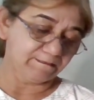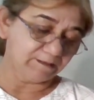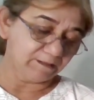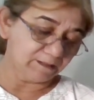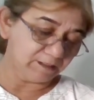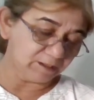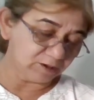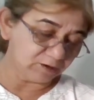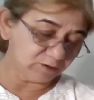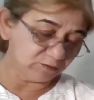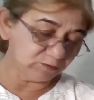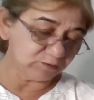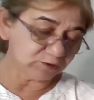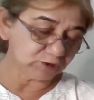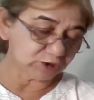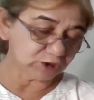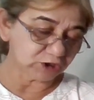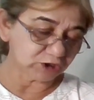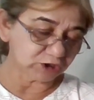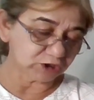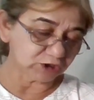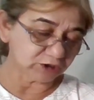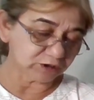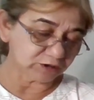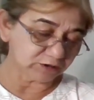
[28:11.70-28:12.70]

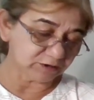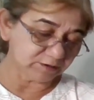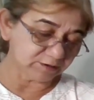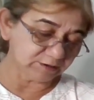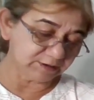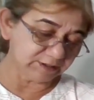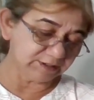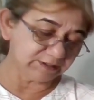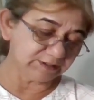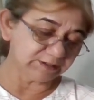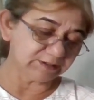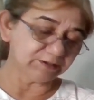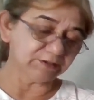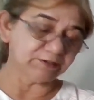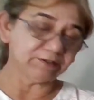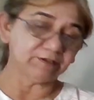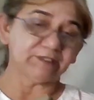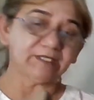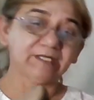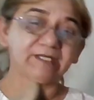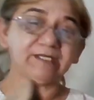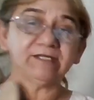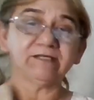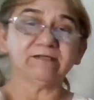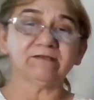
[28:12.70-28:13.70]
Coach. These are
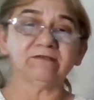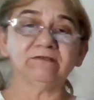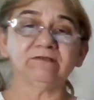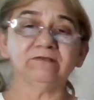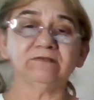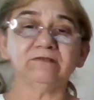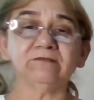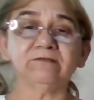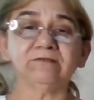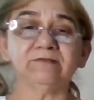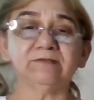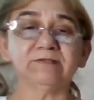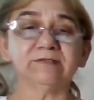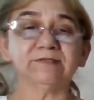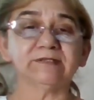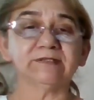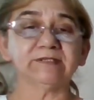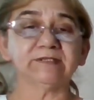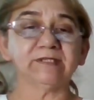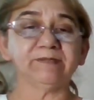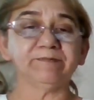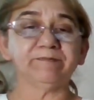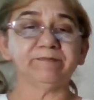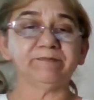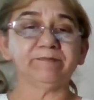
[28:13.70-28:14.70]
ankle
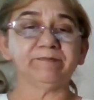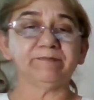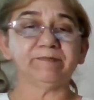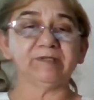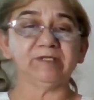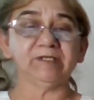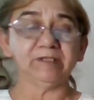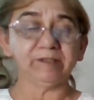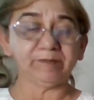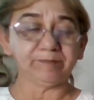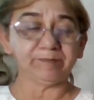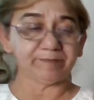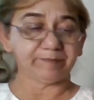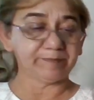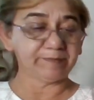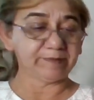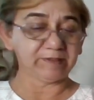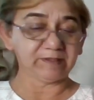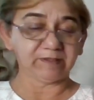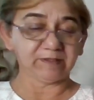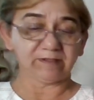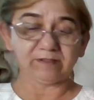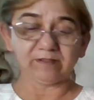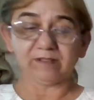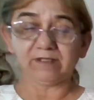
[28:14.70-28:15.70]
zip up
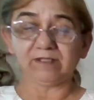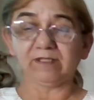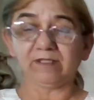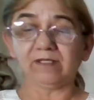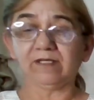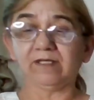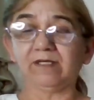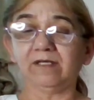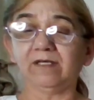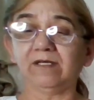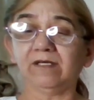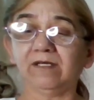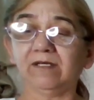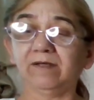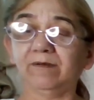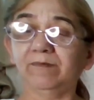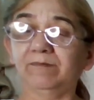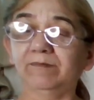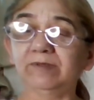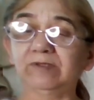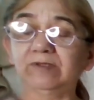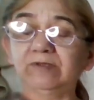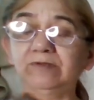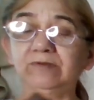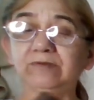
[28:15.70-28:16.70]

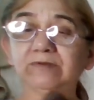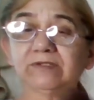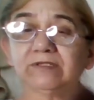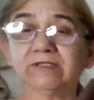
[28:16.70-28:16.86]
boots.